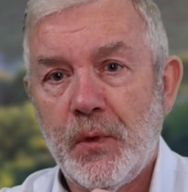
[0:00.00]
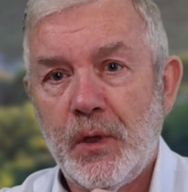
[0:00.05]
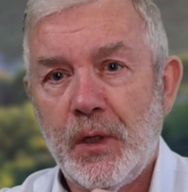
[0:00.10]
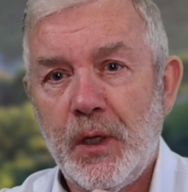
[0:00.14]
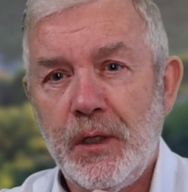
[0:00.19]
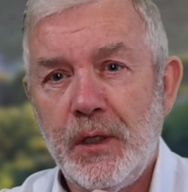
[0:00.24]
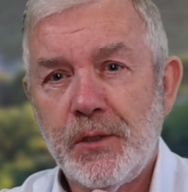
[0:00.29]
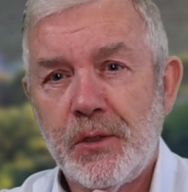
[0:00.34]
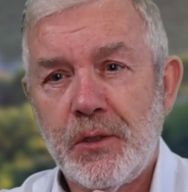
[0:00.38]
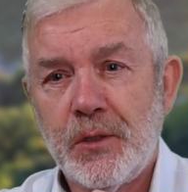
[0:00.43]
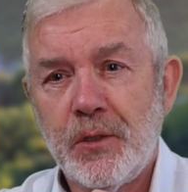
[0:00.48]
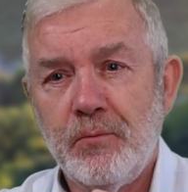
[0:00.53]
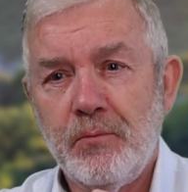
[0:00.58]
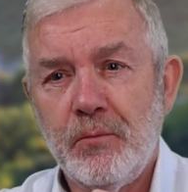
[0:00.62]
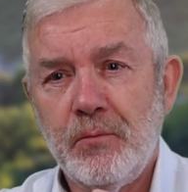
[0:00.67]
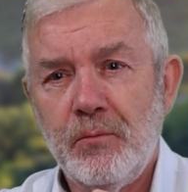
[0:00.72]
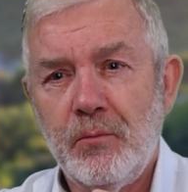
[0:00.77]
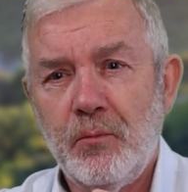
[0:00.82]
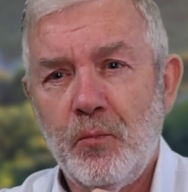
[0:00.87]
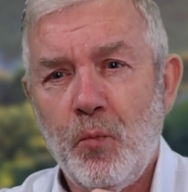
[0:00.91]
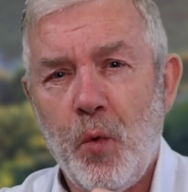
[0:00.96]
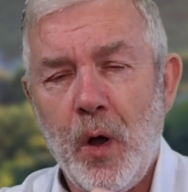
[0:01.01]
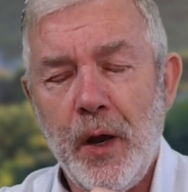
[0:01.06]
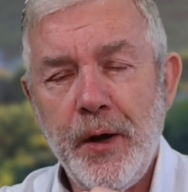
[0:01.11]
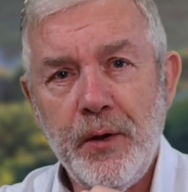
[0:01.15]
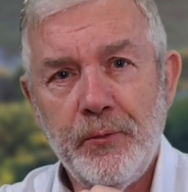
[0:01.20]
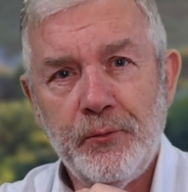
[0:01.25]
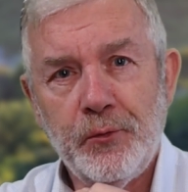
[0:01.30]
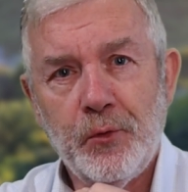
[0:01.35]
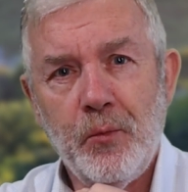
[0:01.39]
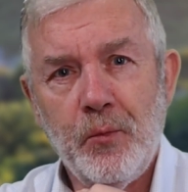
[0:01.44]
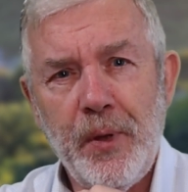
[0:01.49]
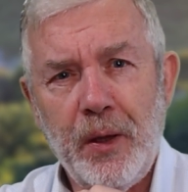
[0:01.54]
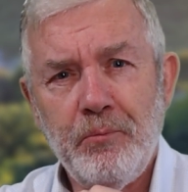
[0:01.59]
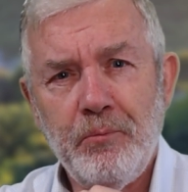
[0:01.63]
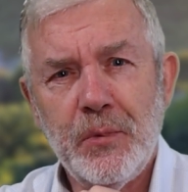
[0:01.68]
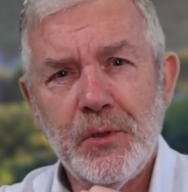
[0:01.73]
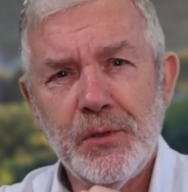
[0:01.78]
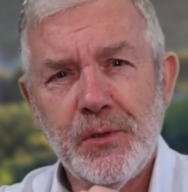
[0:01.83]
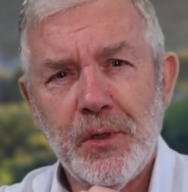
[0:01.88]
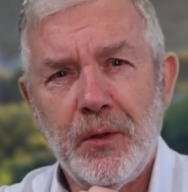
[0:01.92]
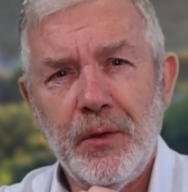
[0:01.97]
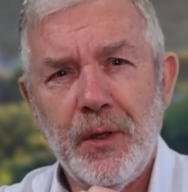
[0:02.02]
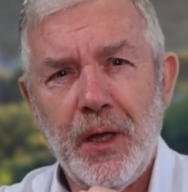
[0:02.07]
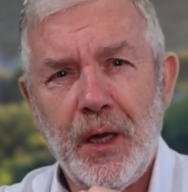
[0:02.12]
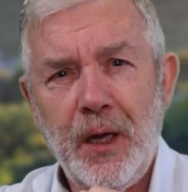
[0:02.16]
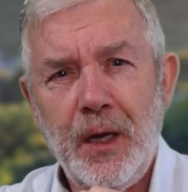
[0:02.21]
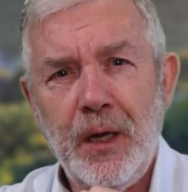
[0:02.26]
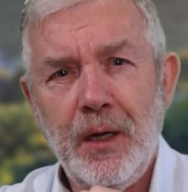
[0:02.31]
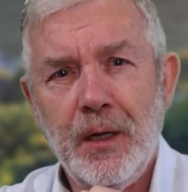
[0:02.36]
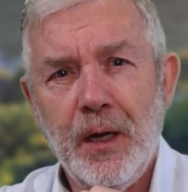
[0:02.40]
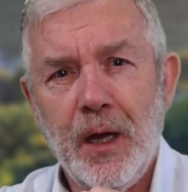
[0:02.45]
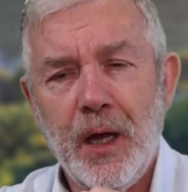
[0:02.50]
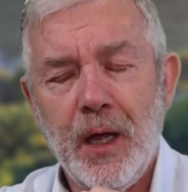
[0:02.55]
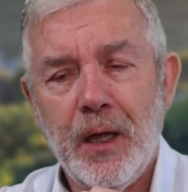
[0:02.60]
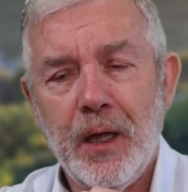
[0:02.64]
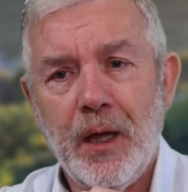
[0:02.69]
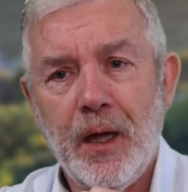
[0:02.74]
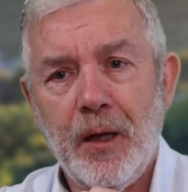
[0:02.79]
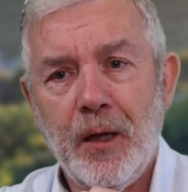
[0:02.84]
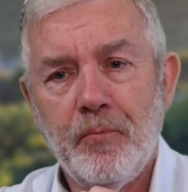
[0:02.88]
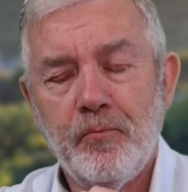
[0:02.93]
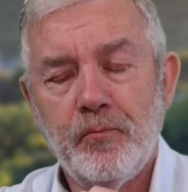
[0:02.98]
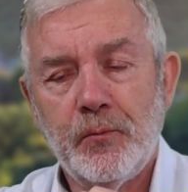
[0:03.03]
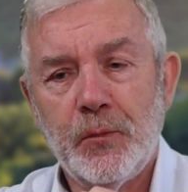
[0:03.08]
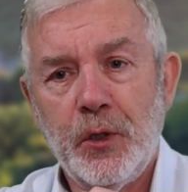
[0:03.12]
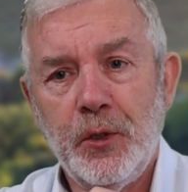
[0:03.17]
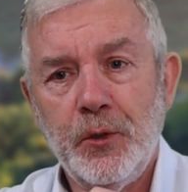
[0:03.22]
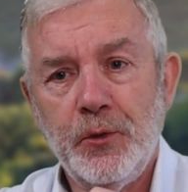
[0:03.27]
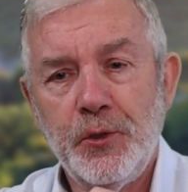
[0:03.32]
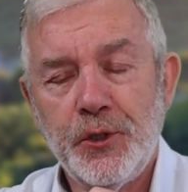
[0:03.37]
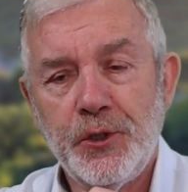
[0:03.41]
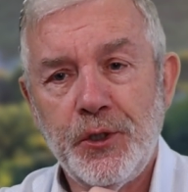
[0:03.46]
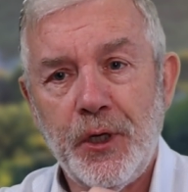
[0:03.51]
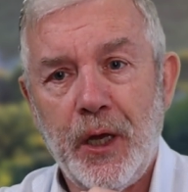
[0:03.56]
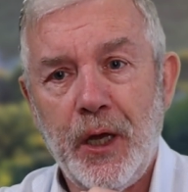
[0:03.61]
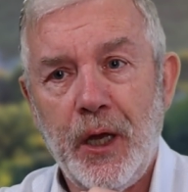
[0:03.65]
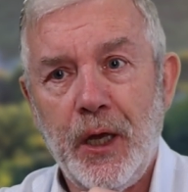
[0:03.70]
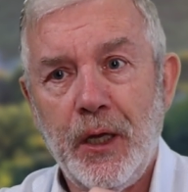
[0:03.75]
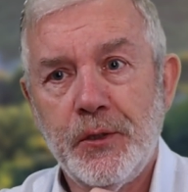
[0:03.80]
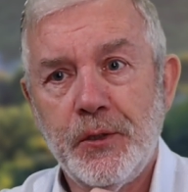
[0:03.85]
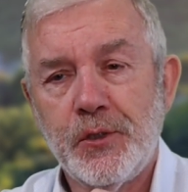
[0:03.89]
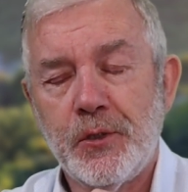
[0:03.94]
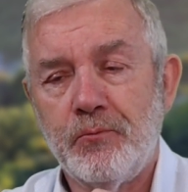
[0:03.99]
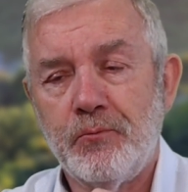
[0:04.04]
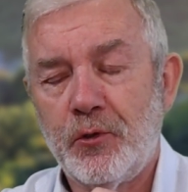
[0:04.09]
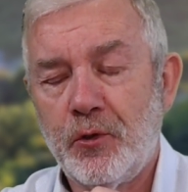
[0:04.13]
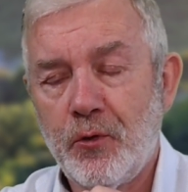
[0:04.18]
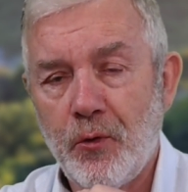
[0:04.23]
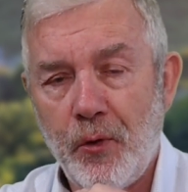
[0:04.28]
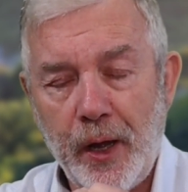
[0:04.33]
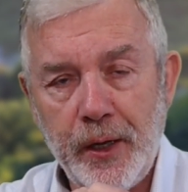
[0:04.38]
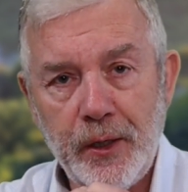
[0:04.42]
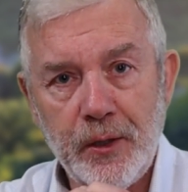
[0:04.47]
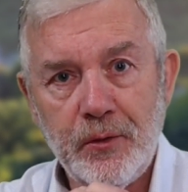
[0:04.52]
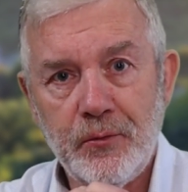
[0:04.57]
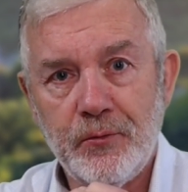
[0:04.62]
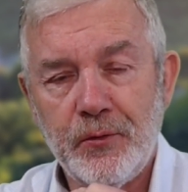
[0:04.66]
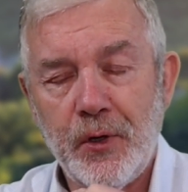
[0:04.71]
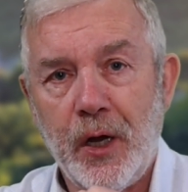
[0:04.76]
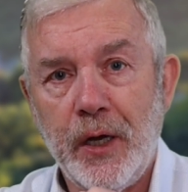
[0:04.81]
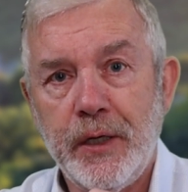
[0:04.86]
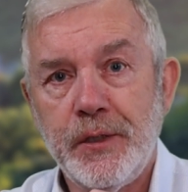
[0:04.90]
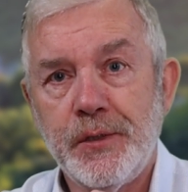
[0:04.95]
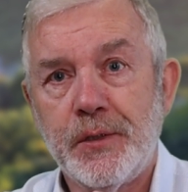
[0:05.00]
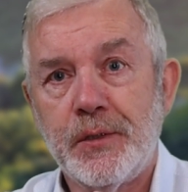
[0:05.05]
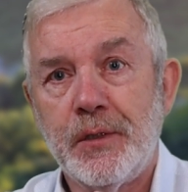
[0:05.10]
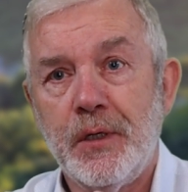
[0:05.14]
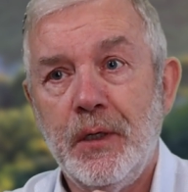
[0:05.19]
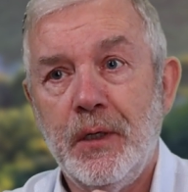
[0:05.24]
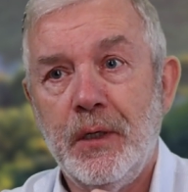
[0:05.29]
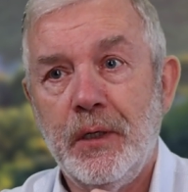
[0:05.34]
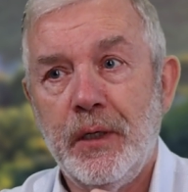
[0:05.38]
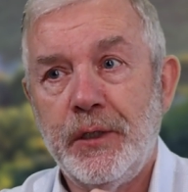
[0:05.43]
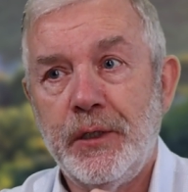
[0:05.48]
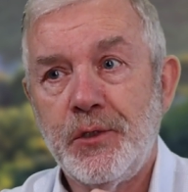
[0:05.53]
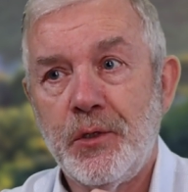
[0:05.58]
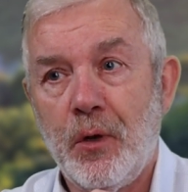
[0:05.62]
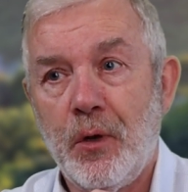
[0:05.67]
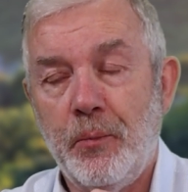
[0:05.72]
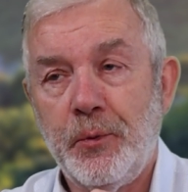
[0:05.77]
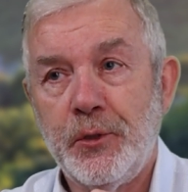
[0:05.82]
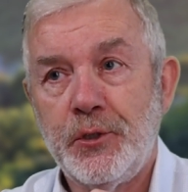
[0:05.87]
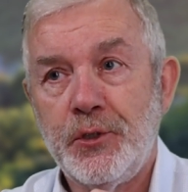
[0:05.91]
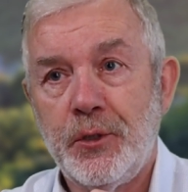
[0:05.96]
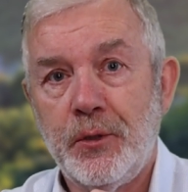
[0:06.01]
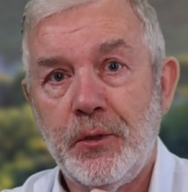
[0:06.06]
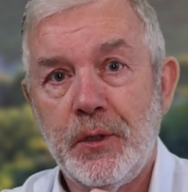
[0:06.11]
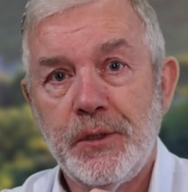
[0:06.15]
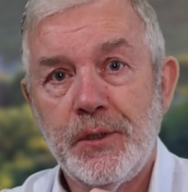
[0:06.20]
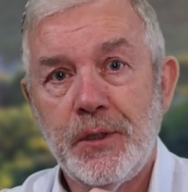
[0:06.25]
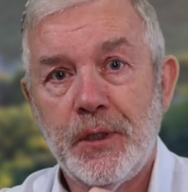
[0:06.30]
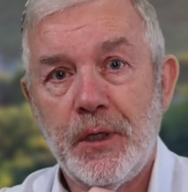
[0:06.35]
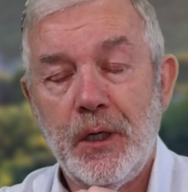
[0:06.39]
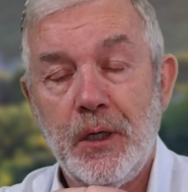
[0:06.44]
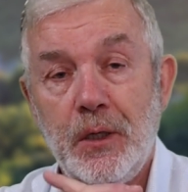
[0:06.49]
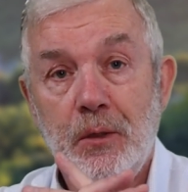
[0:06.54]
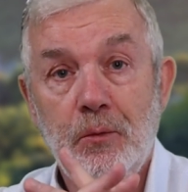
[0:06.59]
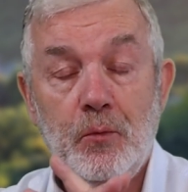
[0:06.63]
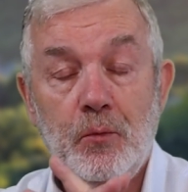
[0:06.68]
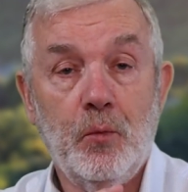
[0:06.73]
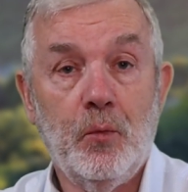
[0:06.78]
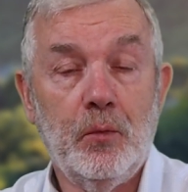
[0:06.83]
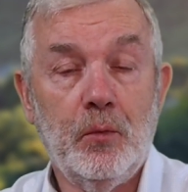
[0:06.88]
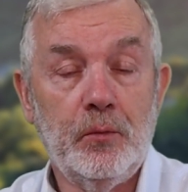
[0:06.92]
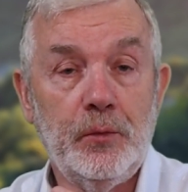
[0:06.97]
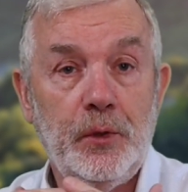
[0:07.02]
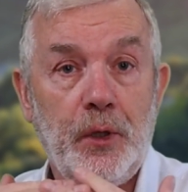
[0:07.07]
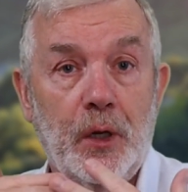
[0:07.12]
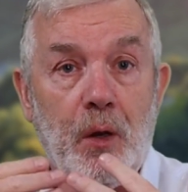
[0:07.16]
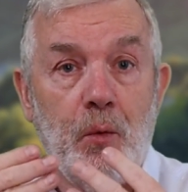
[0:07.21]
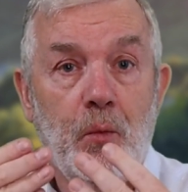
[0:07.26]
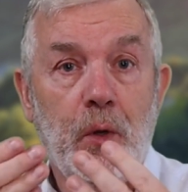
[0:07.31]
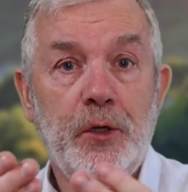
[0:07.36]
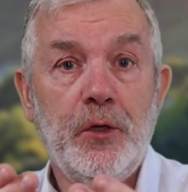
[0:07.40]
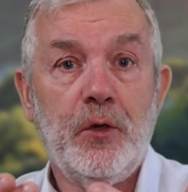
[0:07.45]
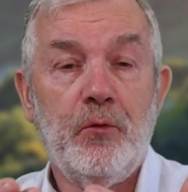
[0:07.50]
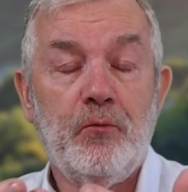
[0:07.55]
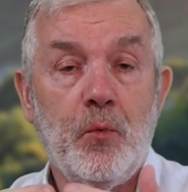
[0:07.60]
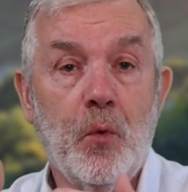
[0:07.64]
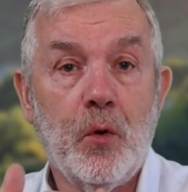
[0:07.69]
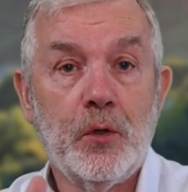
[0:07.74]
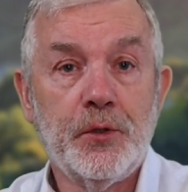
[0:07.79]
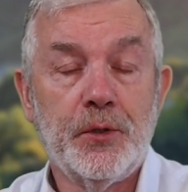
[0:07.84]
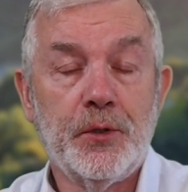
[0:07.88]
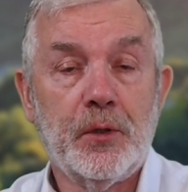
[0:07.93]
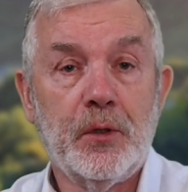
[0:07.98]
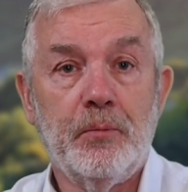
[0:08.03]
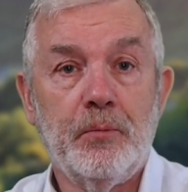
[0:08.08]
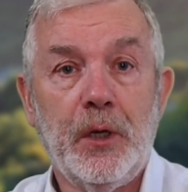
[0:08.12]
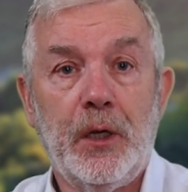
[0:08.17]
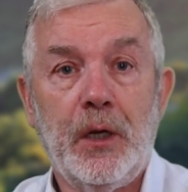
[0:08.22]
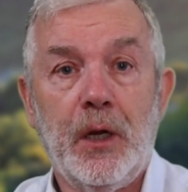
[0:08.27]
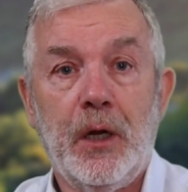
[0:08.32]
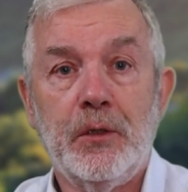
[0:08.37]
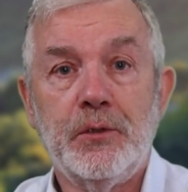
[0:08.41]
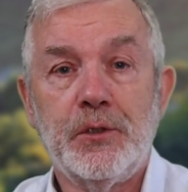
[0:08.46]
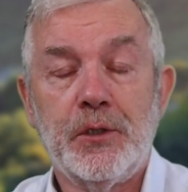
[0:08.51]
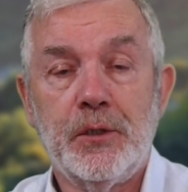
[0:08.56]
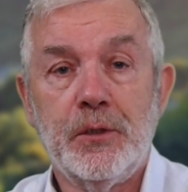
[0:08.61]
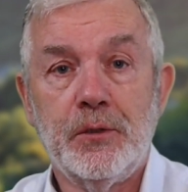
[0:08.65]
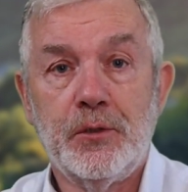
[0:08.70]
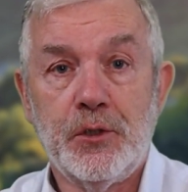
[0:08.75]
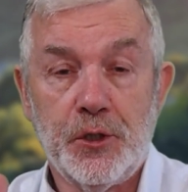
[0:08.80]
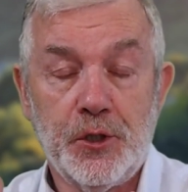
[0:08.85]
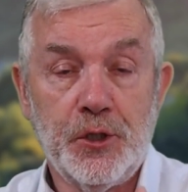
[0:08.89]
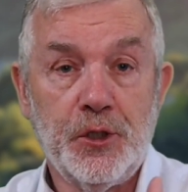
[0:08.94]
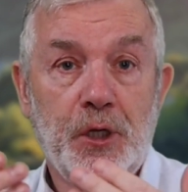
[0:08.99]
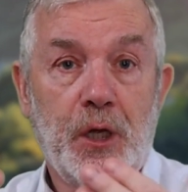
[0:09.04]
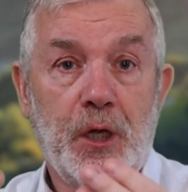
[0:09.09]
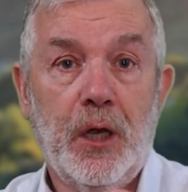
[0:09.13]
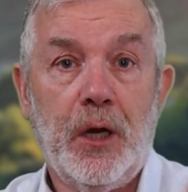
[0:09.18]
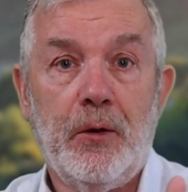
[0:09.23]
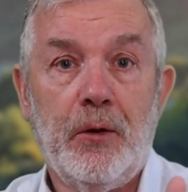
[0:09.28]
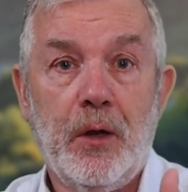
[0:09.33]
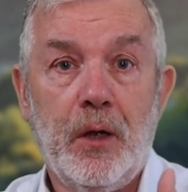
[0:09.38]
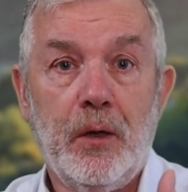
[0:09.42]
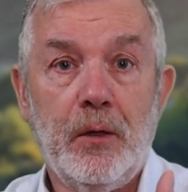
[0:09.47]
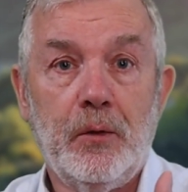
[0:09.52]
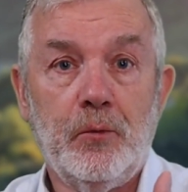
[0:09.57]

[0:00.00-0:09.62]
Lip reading: there's some wonderful members on there who share some great advice. It's an opportunity, when you've walked your Camino to share